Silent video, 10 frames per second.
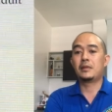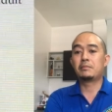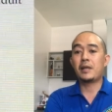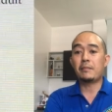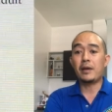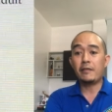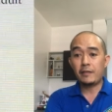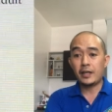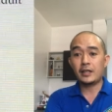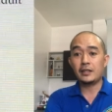the
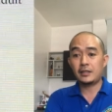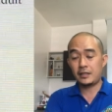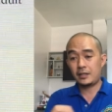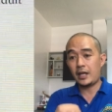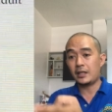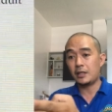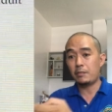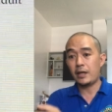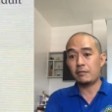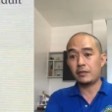bevel, there the
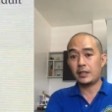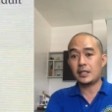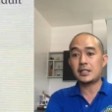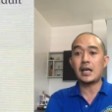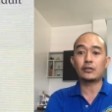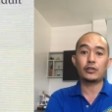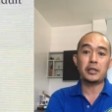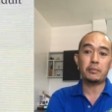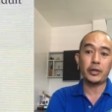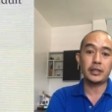bevel is actually
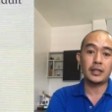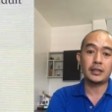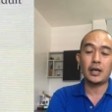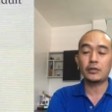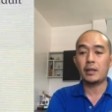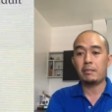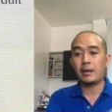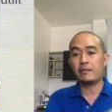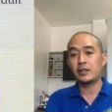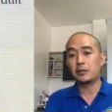pointing down. The
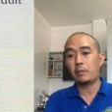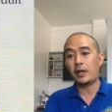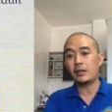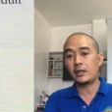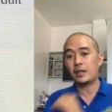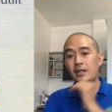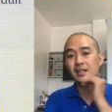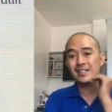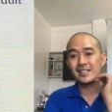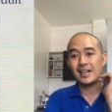bevel part there
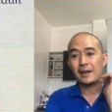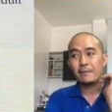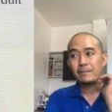is the